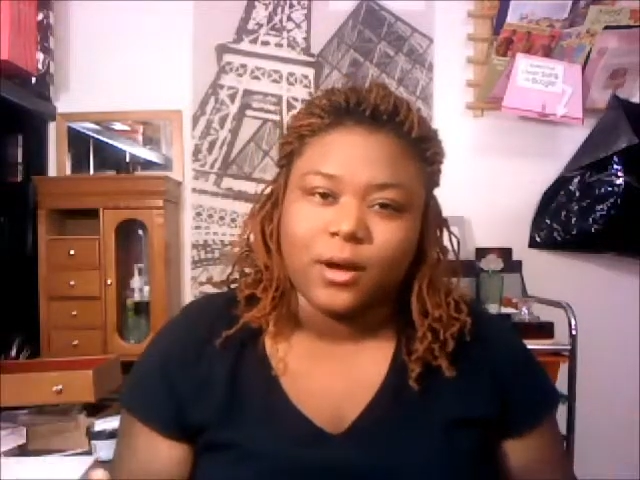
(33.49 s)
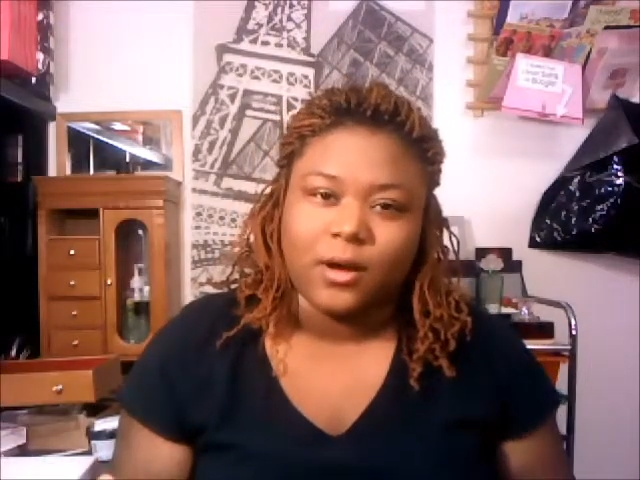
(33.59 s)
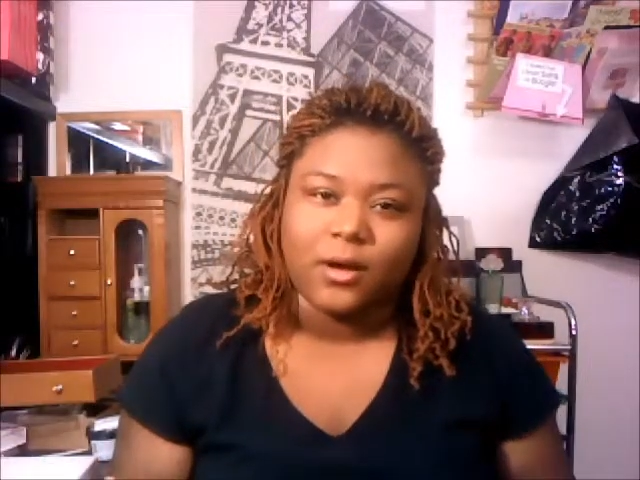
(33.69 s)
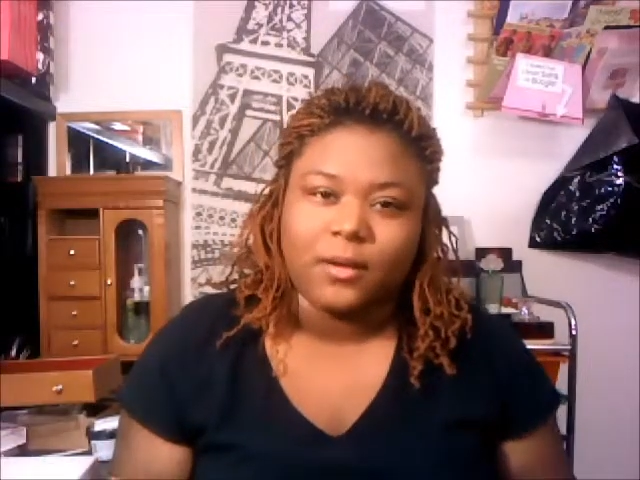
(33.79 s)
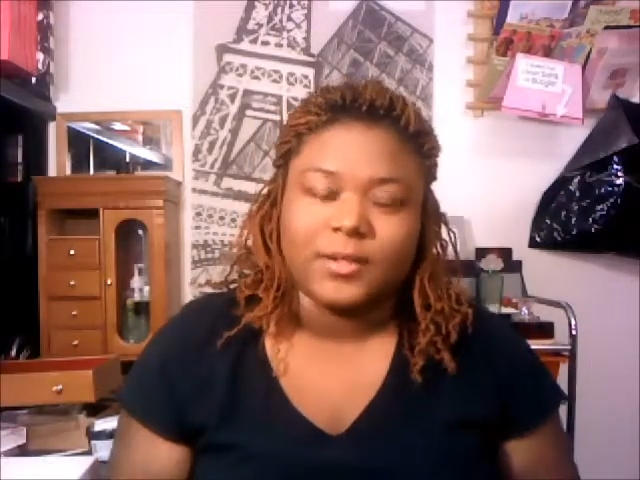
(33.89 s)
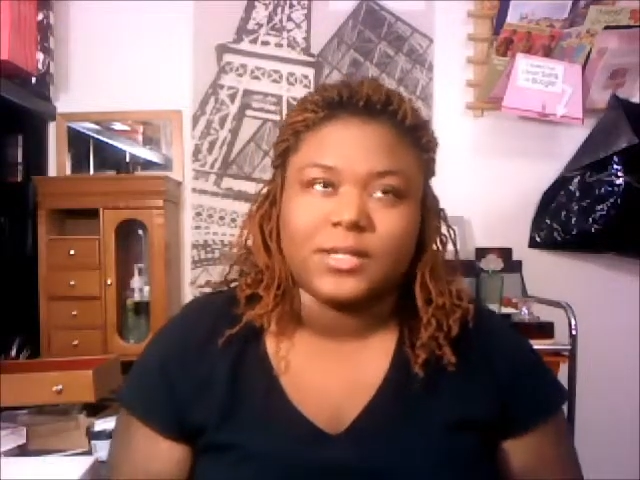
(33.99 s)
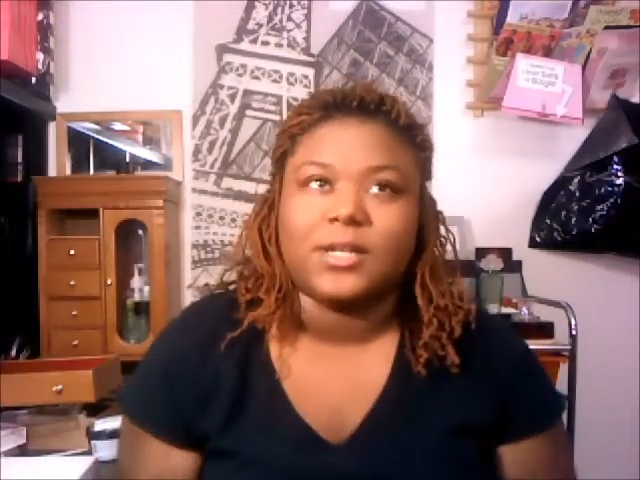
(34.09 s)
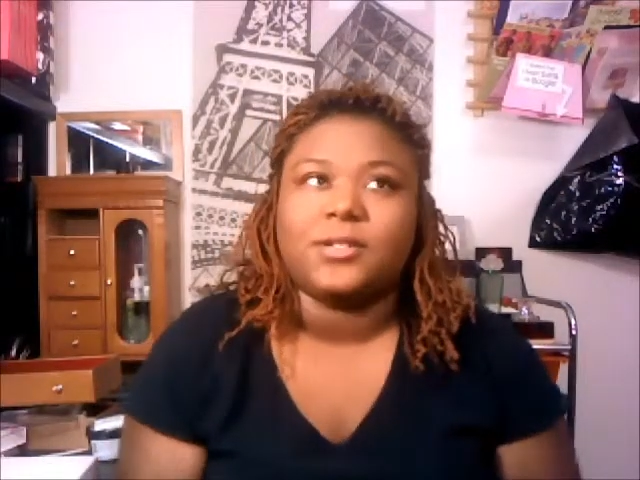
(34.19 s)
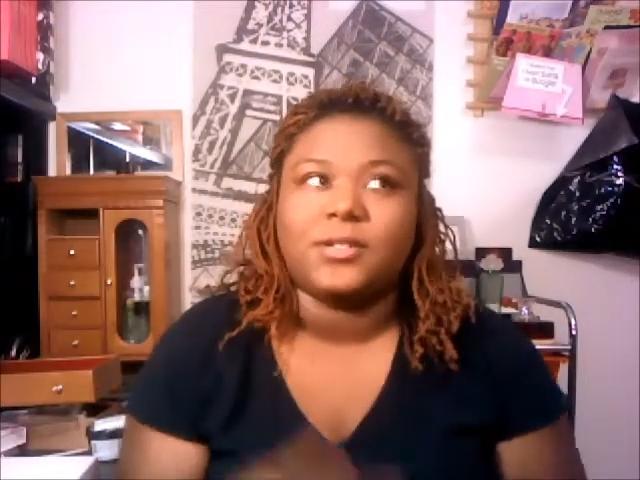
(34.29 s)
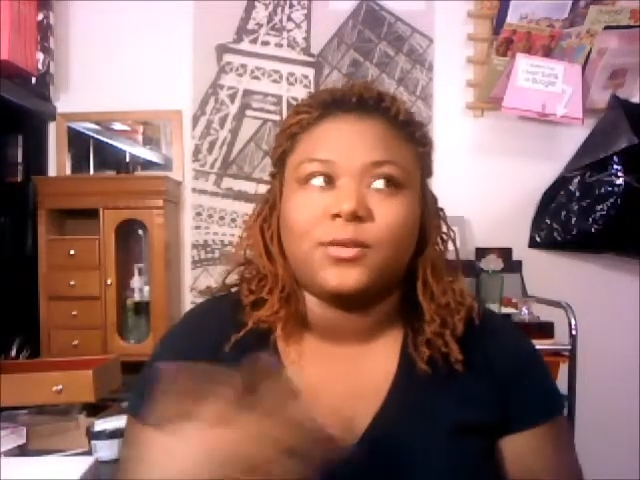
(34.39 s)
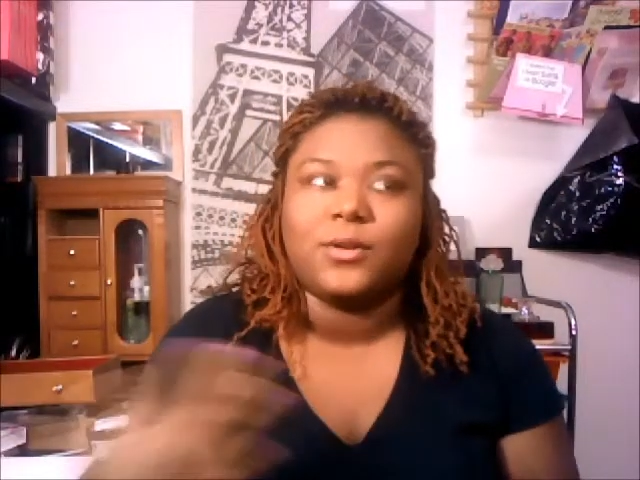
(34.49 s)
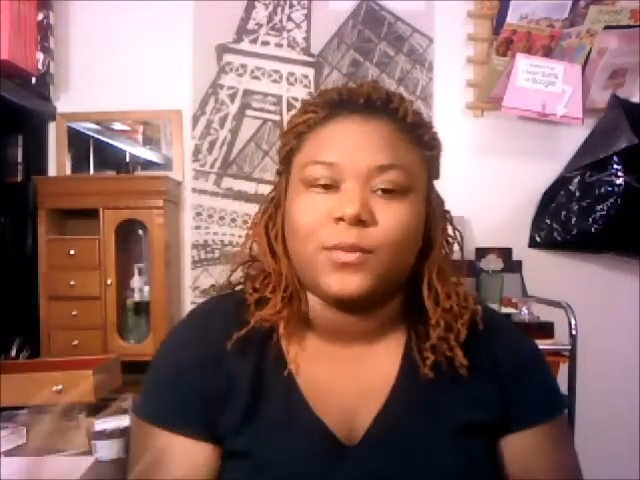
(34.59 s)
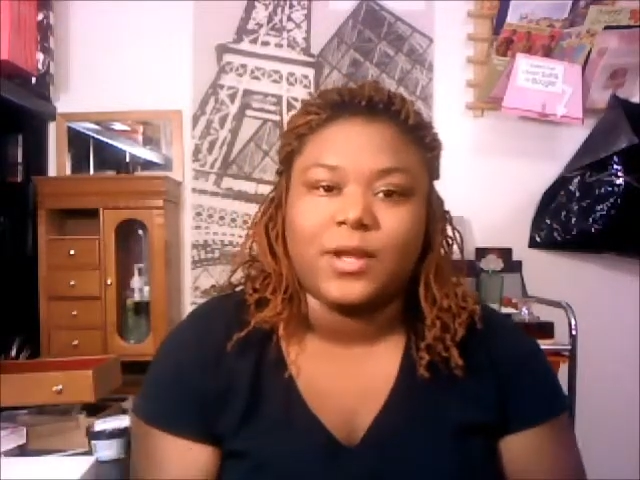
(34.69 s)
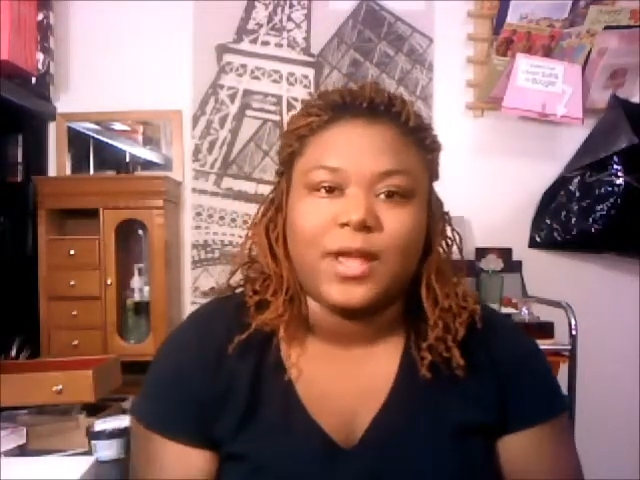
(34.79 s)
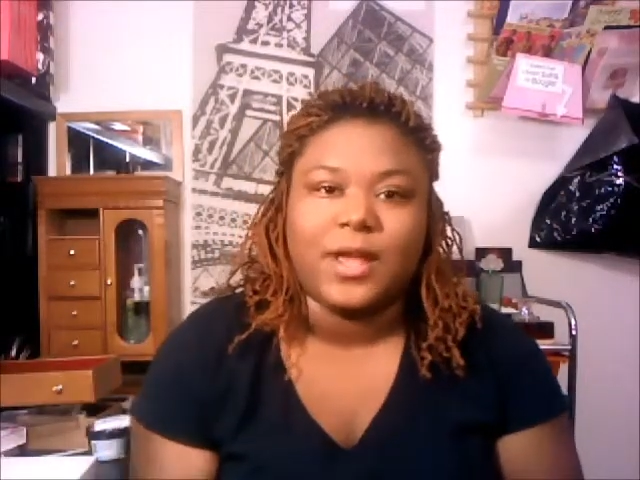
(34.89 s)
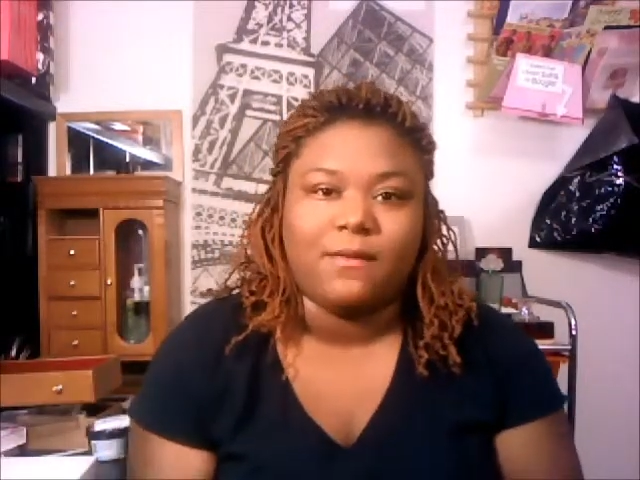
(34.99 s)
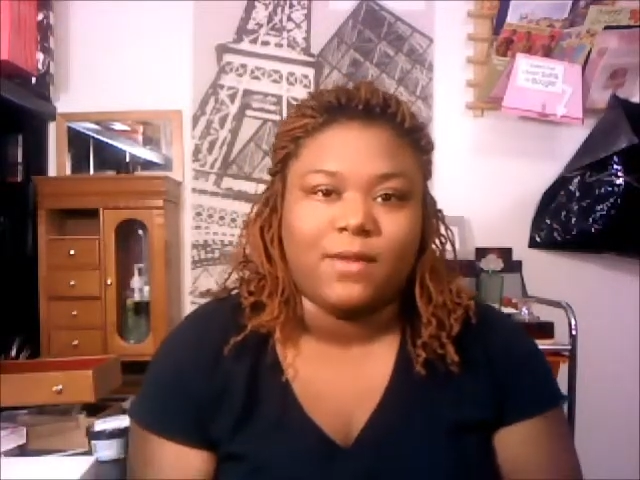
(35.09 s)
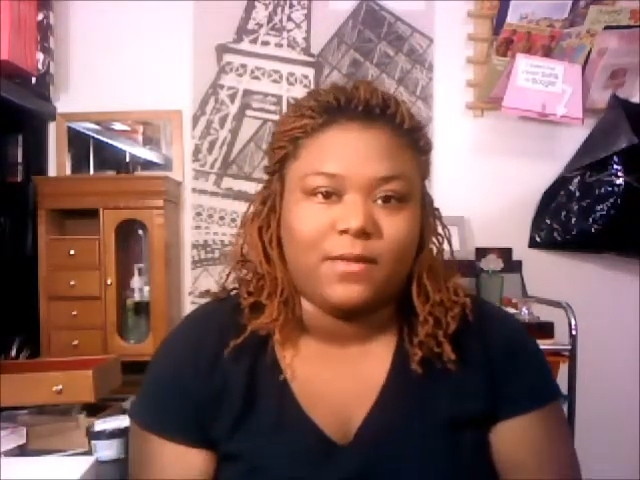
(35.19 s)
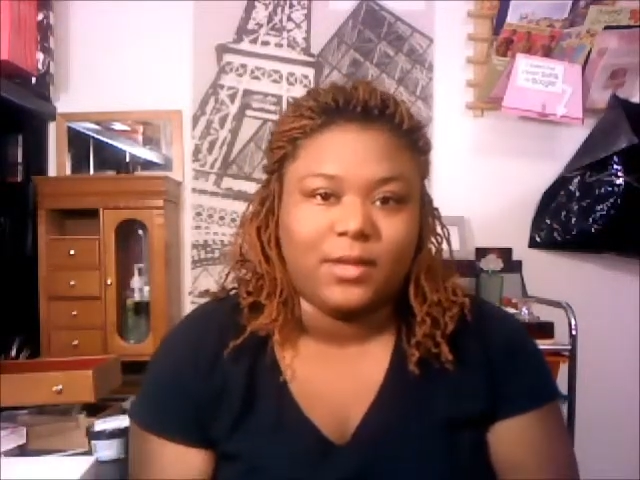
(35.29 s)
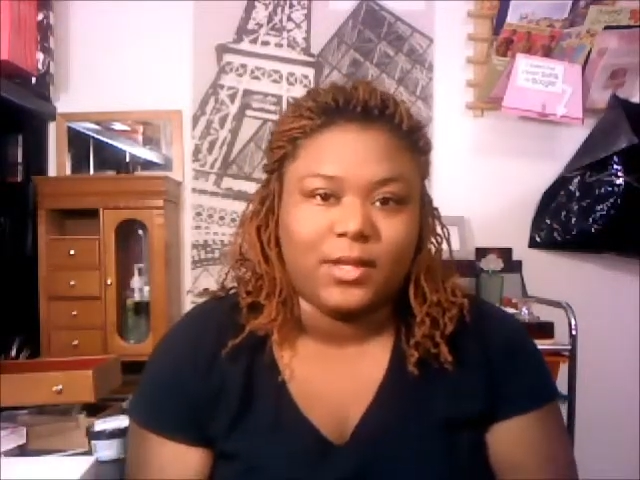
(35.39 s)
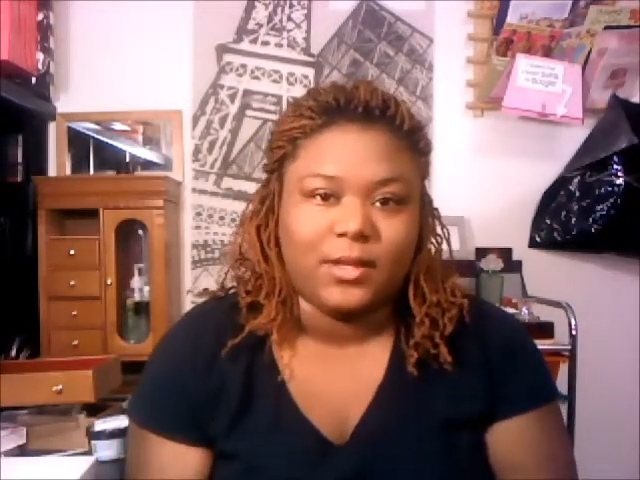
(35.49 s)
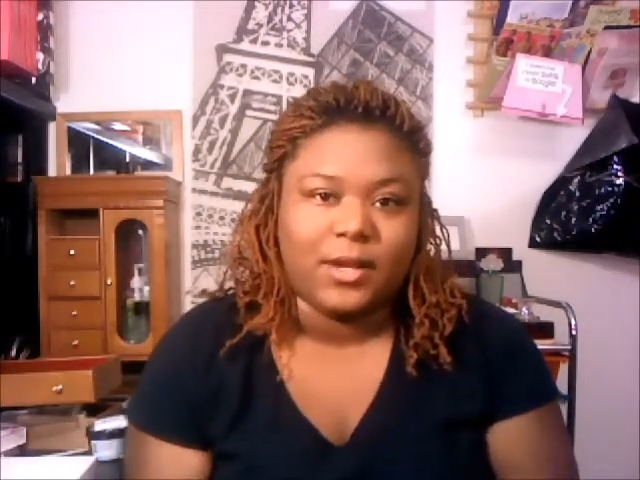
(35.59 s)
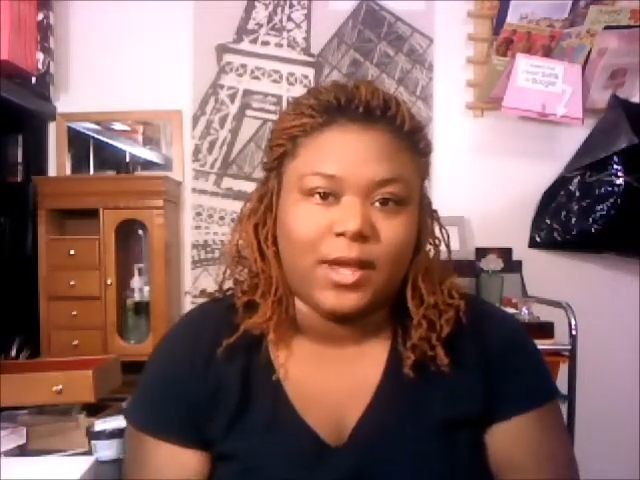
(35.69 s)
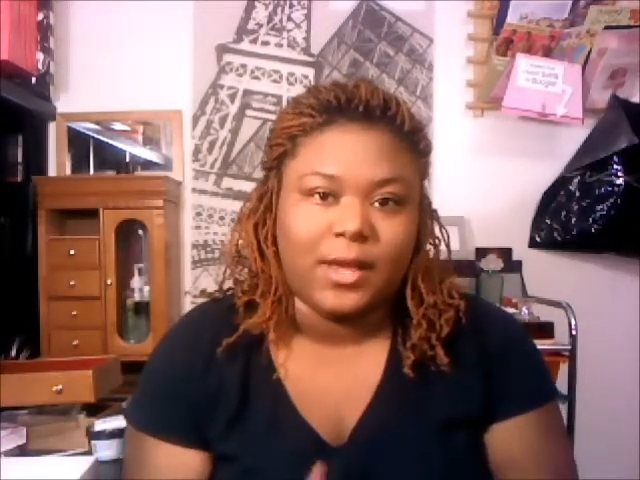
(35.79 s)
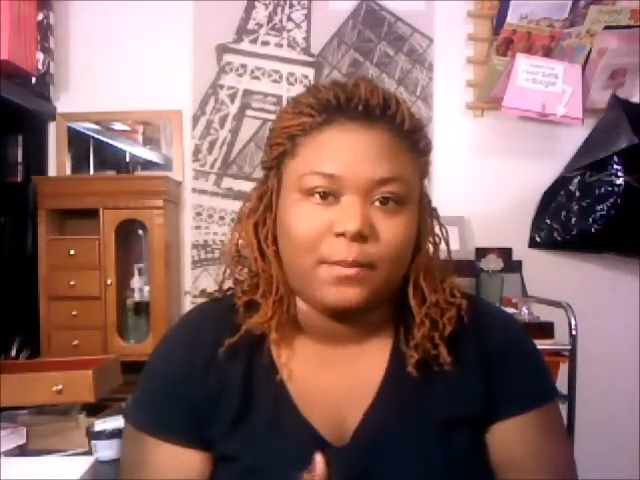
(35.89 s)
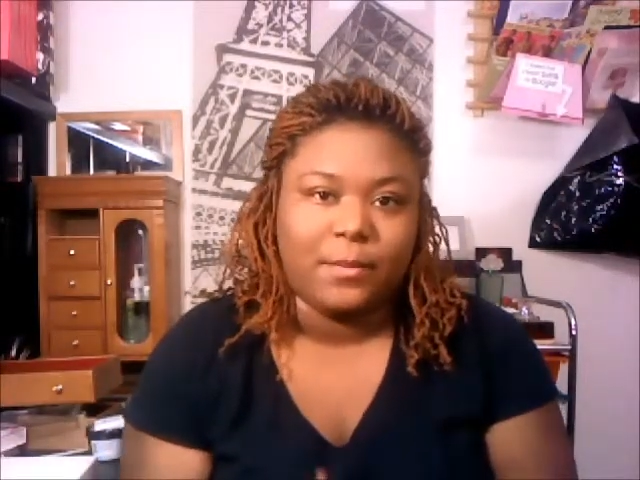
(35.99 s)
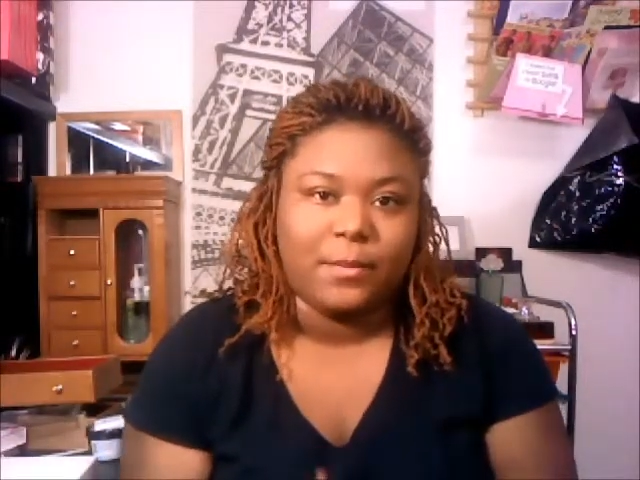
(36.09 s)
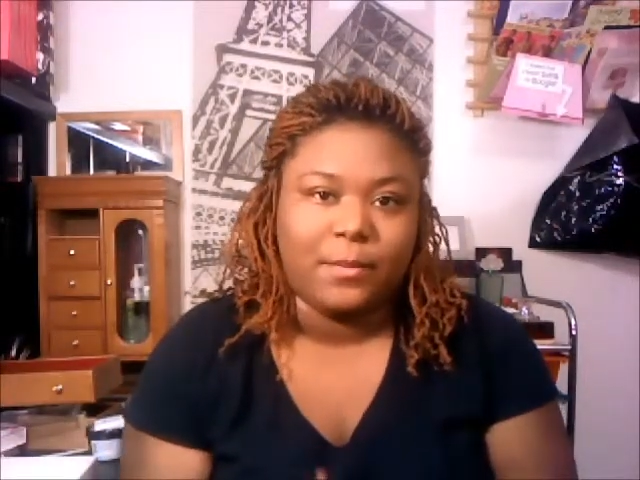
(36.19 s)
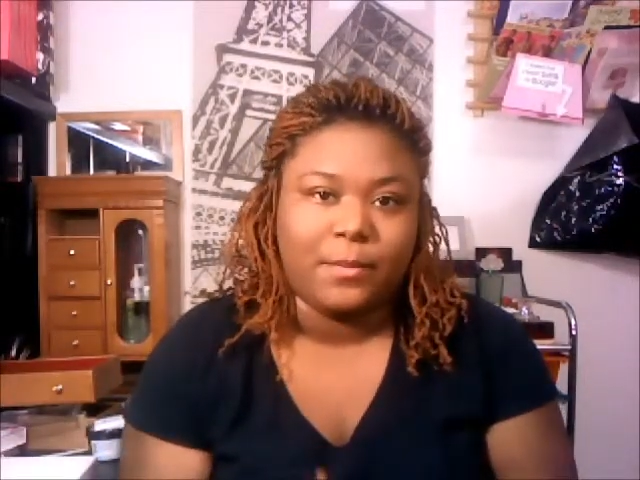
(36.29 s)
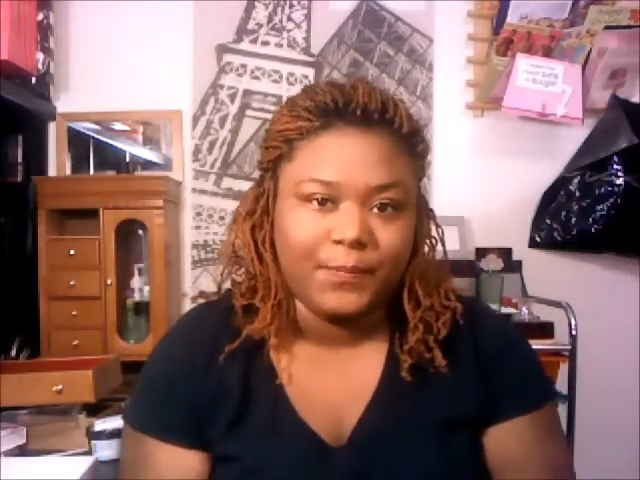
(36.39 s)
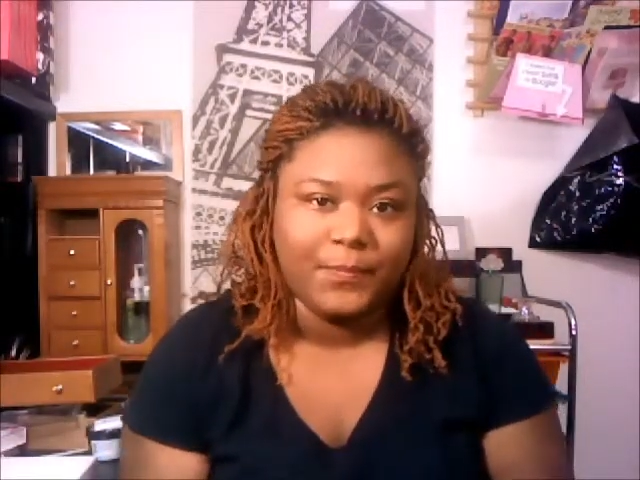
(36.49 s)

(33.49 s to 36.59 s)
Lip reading: haul because I just sort of wanted to have everything that I had bought